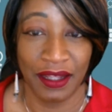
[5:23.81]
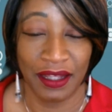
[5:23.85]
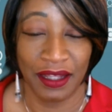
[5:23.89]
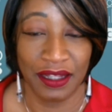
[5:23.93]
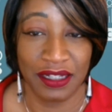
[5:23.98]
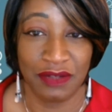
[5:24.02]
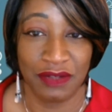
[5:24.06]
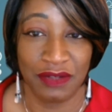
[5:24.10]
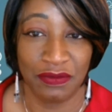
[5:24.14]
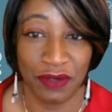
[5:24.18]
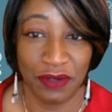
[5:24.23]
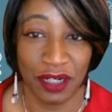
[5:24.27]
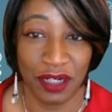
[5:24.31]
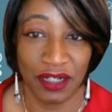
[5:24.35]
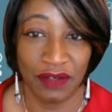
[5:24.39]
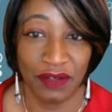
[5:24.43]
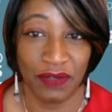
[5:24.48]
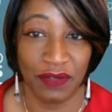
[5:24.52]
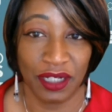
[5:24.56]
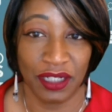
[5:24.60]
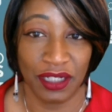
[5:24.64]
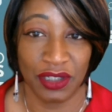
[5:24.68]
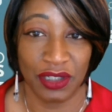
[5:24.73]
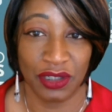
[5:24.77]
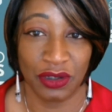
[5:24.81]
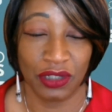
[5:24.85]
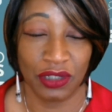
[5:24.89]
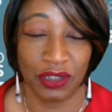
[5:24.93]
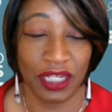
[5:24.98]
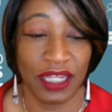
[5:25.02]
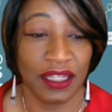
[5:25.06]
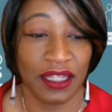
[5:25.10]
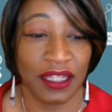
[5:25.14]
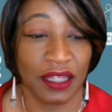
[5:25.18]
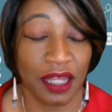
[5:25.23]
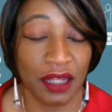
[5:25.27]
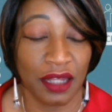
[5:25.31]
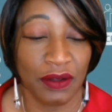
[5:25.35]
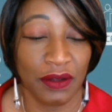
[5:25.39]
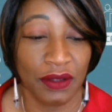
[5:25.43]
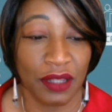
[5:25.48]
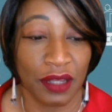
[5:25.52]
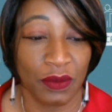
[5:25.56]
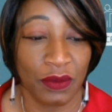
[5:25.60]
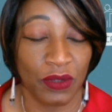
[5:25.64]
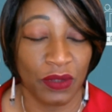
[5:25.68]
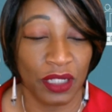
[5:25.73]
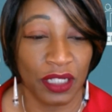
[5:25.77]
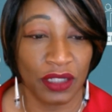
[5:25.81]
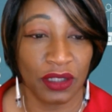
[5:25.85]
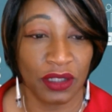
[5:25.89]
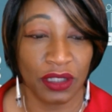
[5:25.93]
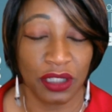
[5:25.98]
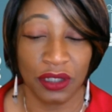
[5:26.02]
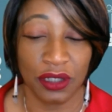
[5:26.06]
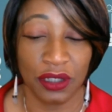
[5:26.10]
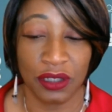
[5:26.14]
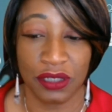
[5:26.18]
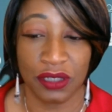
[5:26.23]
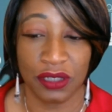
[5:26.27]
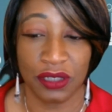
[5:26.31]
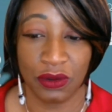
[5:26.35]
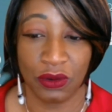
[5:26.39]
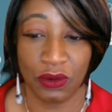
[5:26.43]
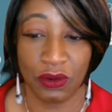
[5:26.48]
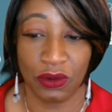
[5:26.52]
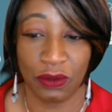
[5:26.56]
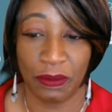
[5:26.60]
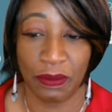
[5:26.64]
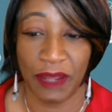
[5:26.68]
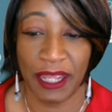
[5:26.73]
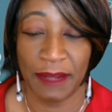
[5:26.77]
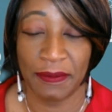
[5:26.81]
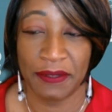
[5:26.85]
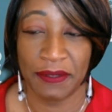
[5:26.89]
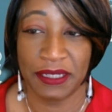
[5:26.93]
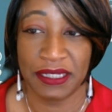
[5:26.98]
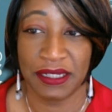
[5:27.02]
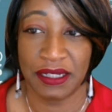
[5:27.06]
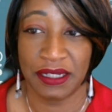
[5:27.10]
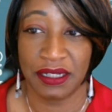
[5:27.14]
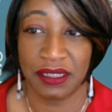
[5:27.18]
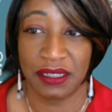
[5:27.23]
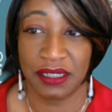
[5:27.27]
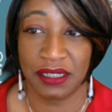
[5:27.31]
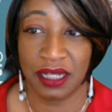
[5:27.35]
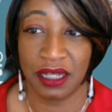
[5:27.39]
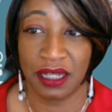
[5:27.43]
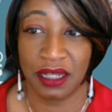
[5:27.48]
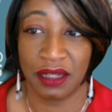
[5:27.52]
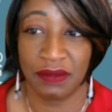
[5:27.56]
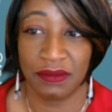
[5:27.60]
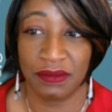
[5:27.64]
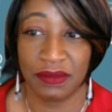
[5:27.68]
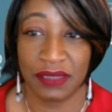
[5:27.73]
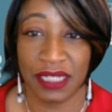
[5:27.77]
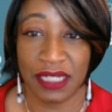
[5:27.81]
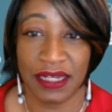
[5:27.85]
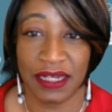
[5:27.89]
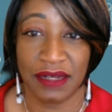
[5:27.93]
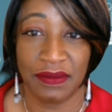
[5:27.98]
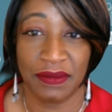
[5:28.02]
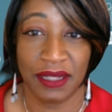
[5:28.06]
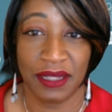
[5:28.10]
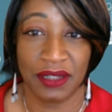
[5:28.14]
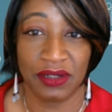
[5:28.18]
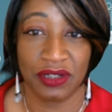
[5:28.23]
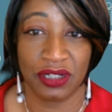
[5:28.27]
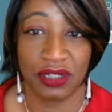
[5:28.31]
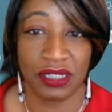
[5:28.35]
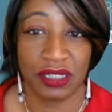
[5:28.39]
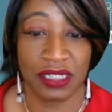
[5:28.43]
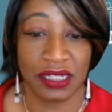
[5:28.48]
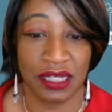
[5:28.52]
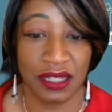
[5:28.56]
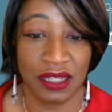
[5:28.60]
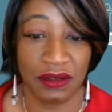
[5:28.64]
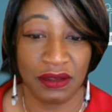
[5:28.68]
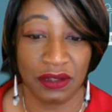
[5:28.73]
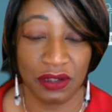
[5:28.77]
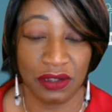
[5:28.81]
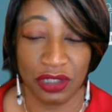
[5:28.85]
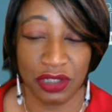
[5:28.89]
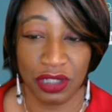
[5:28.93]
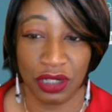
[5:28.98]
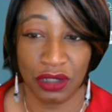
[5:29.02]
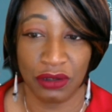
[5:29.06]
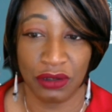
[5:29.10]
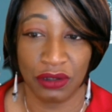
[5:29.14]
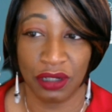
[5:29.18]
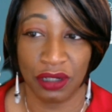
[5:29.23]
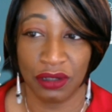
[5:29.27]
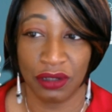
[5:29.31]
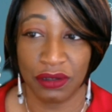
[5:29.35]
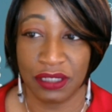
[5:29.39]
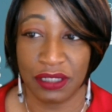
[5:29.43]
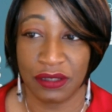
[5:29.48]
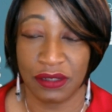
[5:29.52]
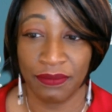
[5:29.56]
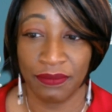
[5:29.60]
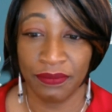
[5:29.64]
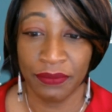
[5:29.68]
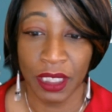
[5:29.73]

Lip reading: It's really, really shocking. And we'll include all the papers that Danny mentions in the show notes.